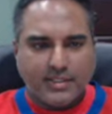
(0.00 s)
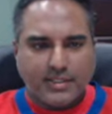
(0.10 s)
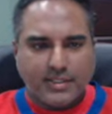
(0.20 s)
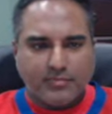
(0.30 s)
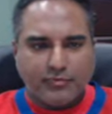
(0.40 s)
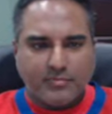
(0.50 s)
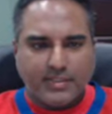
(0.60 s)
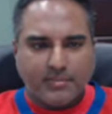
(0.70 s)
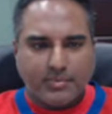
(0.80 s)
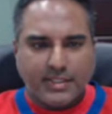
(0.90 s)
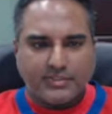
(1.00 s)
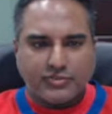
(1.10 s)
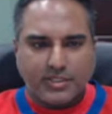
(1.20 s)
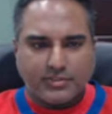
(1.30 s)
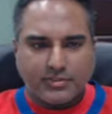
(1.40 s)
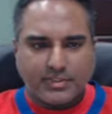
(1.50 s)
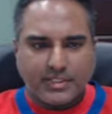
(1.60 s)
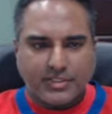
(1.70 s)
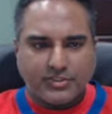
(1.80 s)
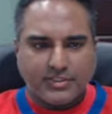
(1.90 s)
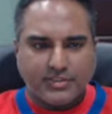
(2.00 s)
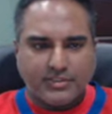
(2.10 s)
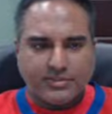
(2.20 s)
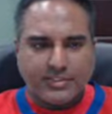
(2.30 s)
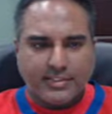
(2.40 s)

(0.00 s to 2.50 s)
improvement in brain structural connections,